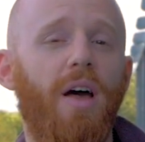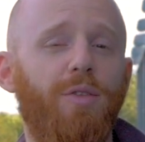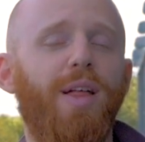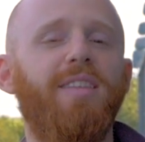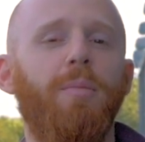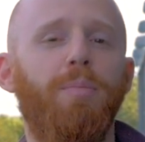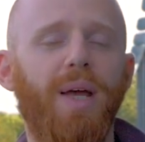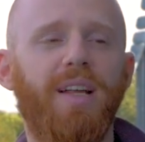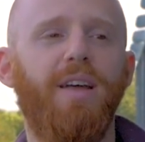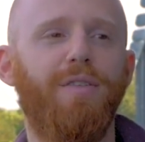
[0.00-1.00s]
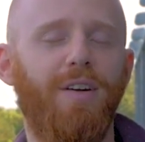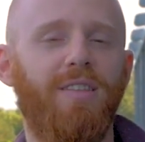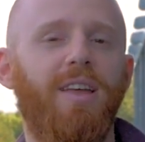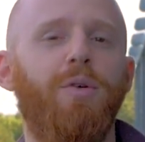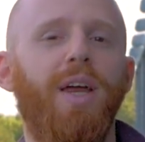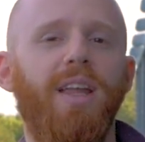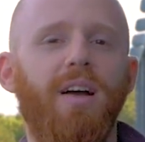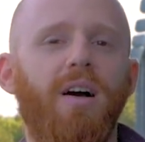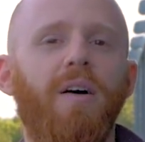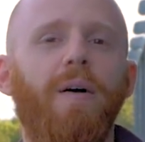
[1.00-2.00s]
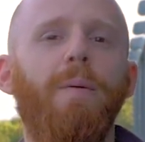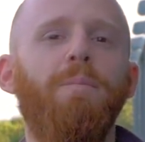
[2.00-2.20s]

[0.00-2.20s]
And so that's a big difference, like creating a